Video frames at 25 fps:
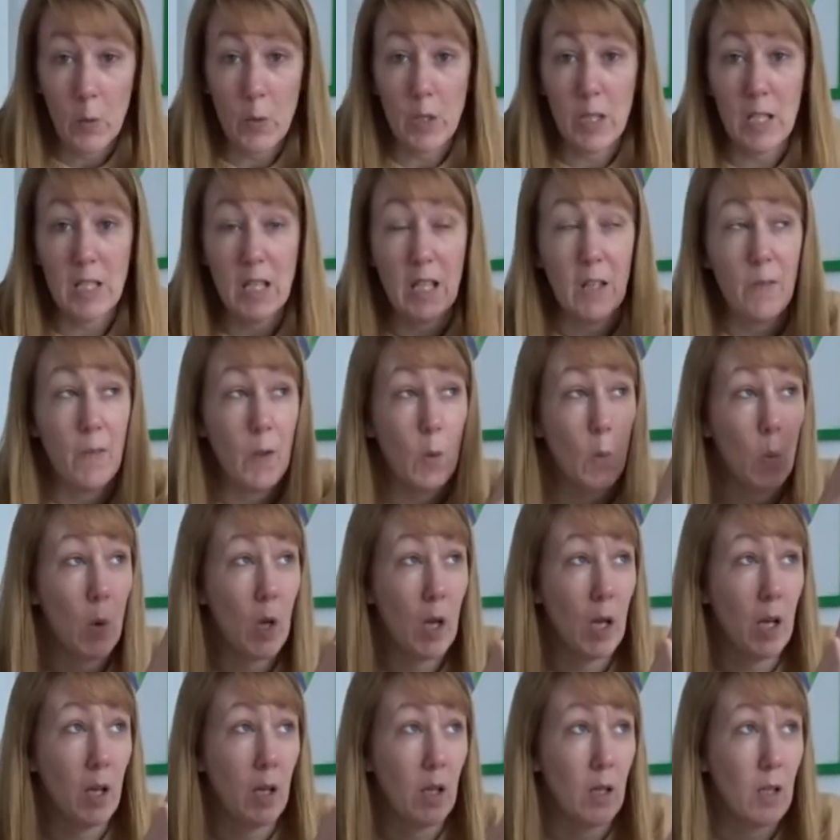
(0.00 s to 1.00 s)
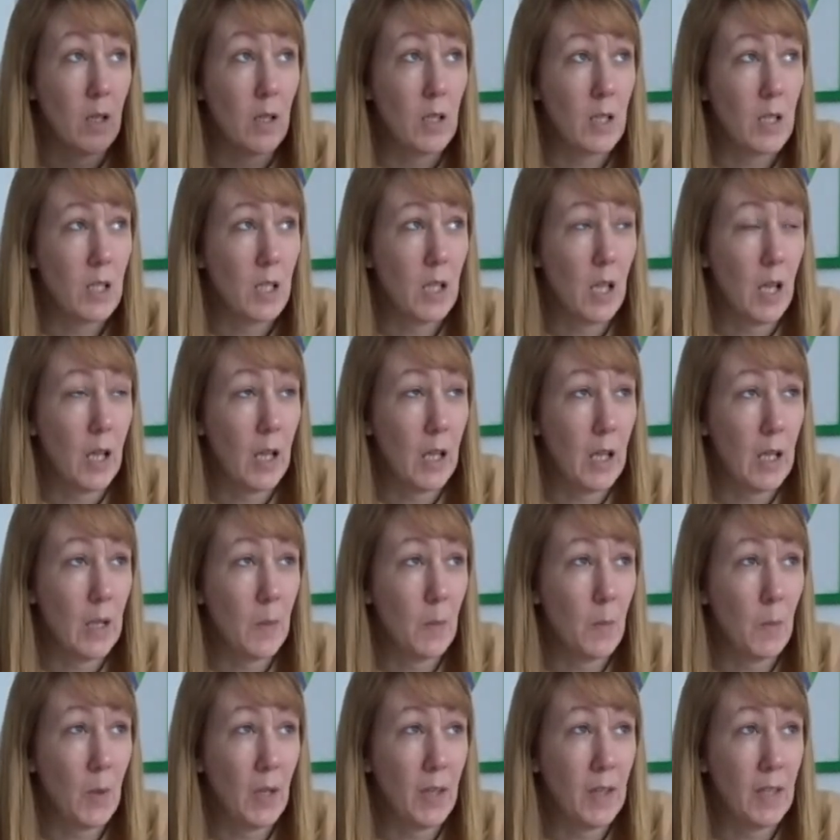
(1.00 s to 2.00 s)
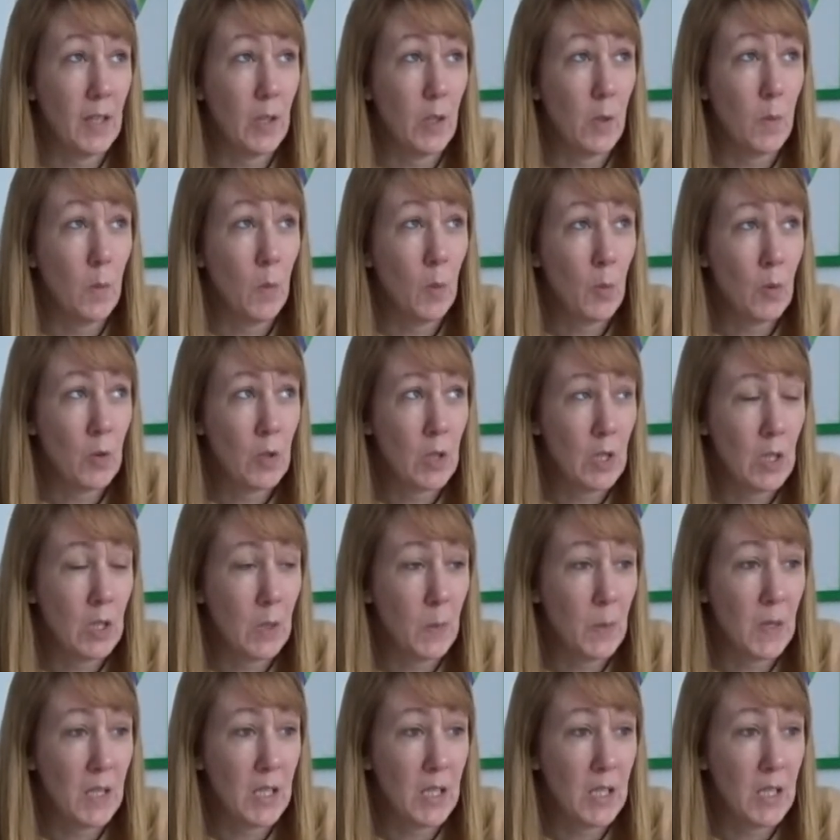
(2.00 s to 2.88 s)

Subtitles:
to see if it works. I think tomorrow's going to be